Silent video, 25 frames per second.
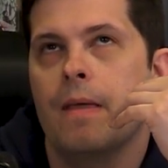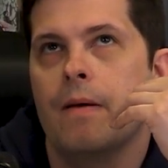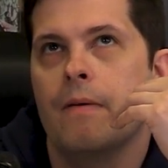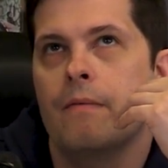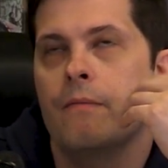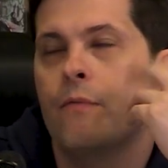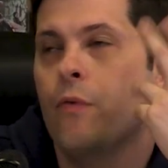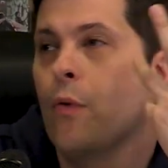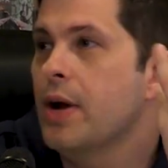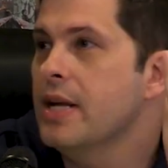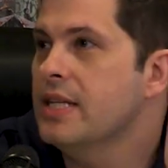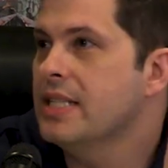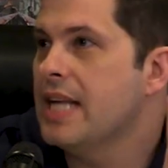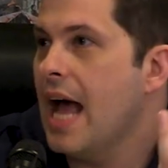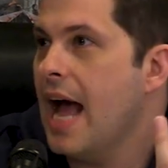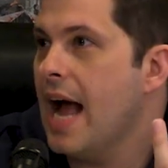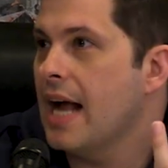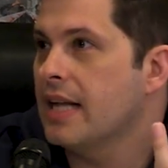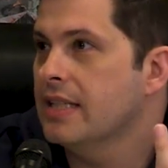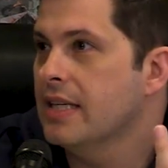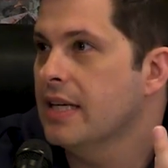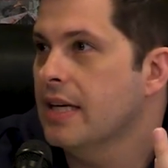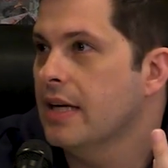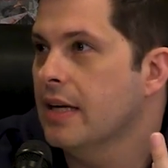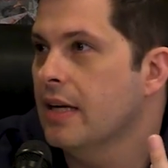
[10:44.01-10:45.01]
voice
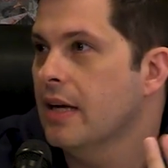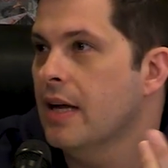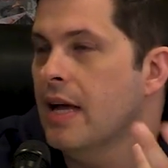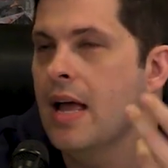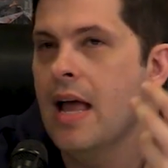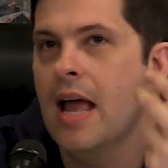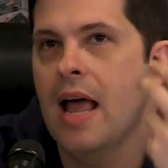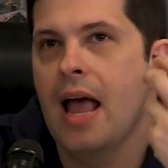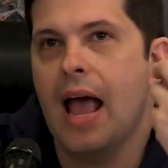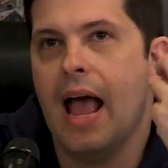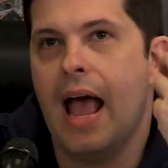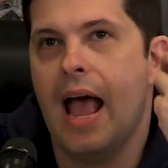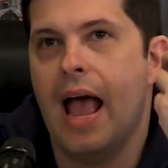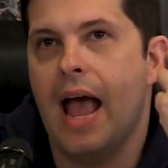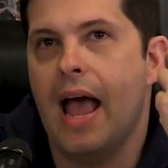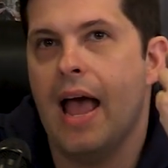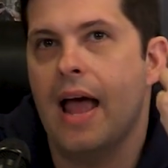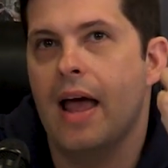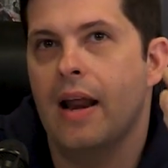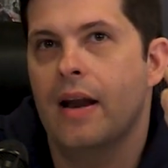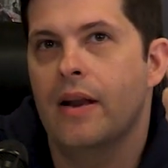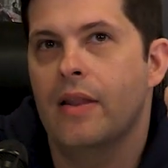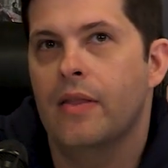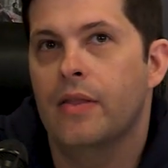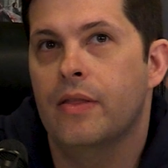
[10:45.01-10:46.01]
acting,
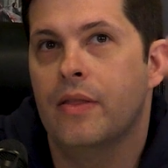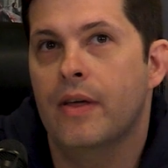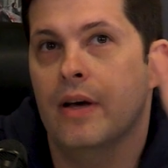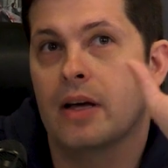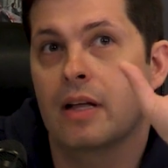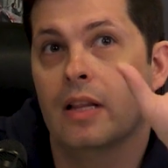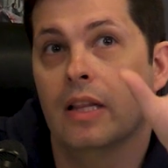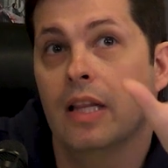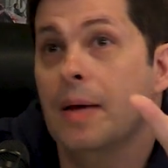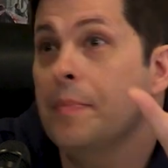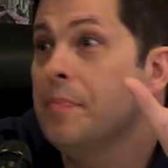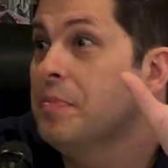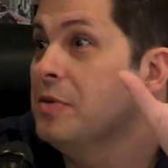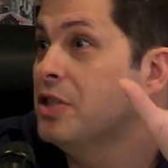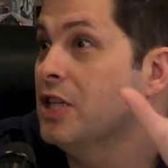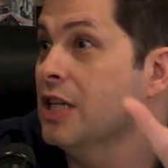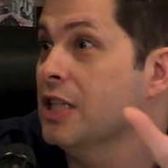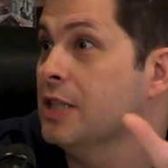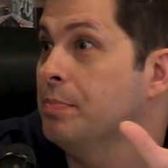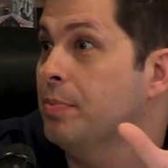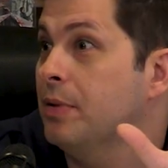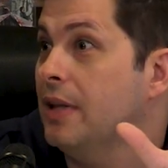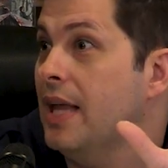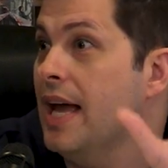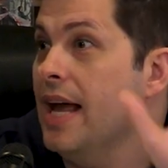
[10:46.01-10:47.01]
and the clip
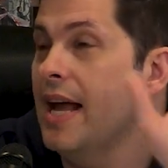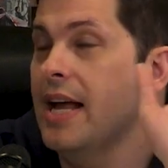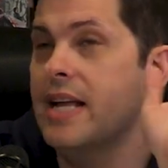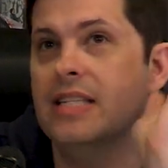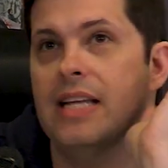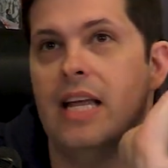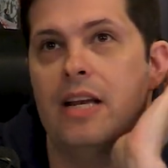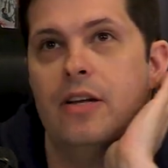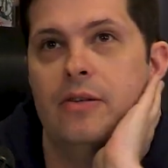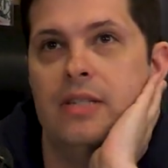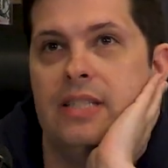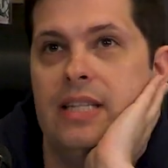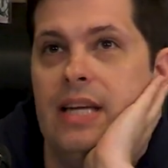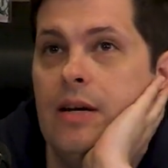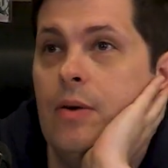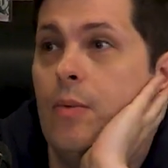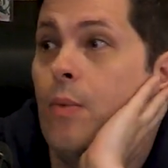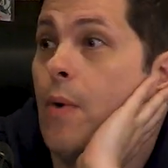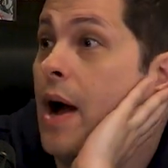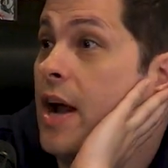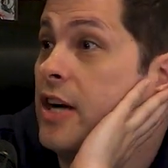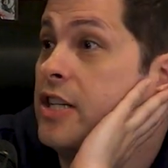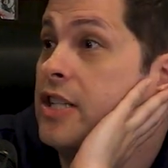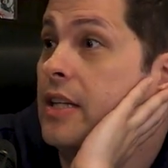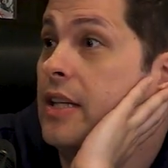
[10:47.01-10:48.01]
just plays, and you sit and
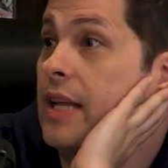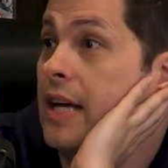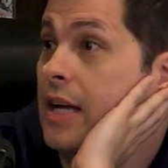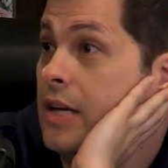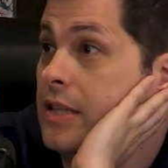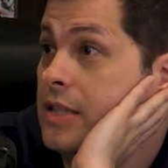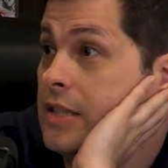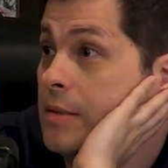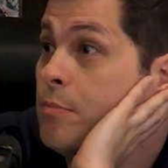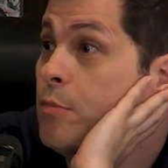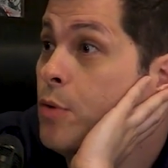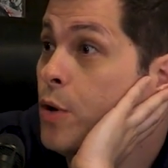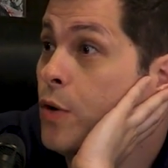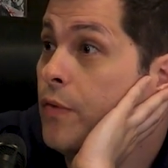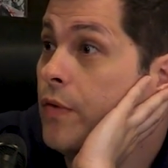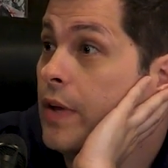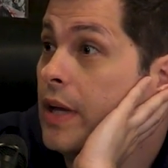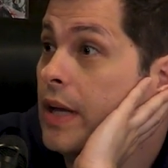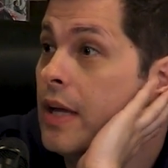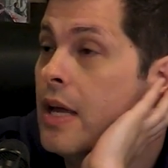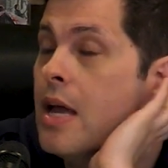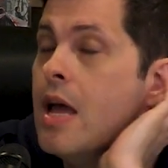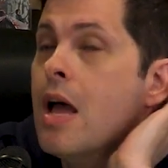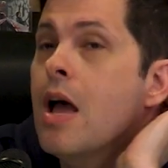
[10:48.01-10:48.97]
watch it like it's a movie.